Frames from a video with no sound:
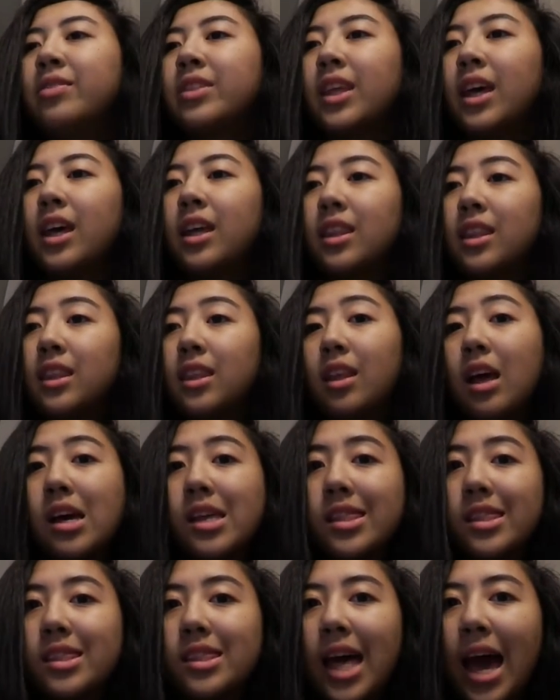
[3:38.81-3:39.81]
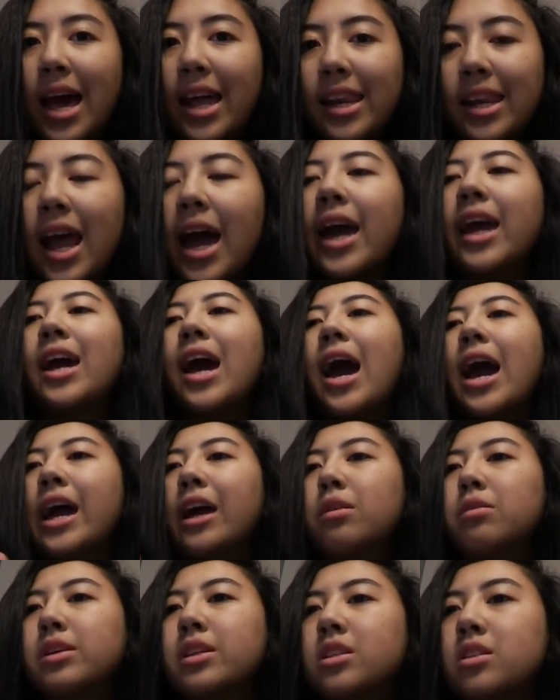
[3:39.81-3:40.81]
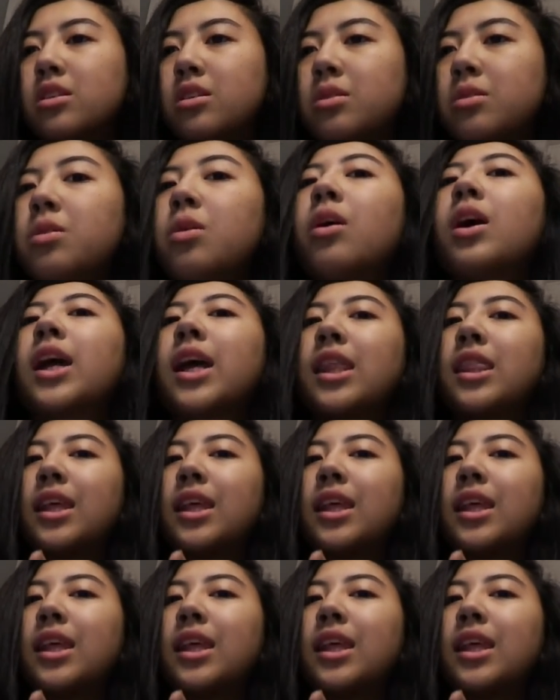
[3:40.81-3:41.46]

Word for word: Then that night I had went to New York,